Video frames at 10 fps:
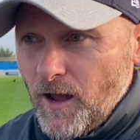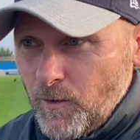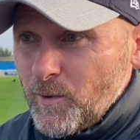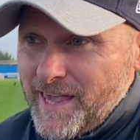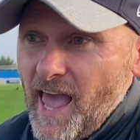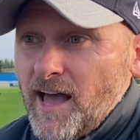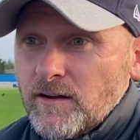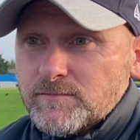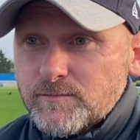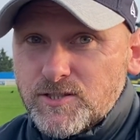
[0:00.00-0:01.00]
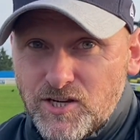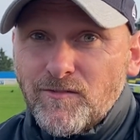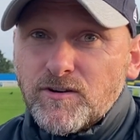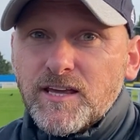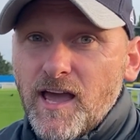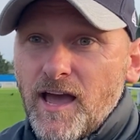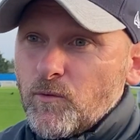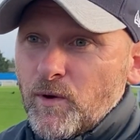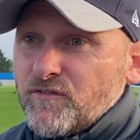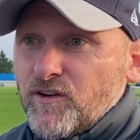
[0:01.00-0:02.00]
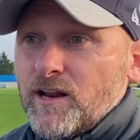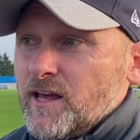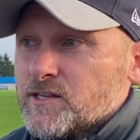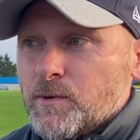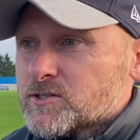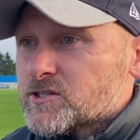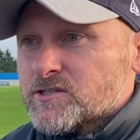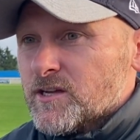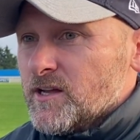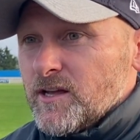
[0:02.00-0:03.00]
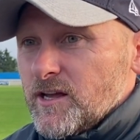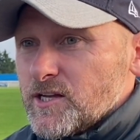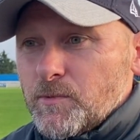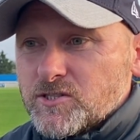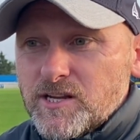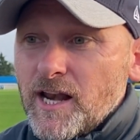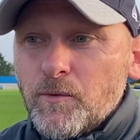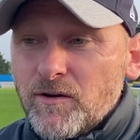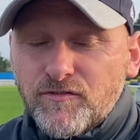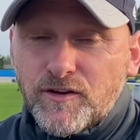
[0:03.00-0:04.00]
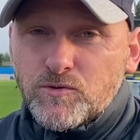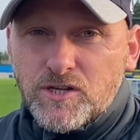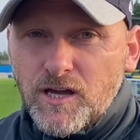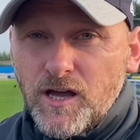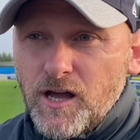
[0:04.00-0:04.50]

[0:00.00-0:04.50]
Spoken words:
We care. We generally care. We feel it as much as anyone feels it.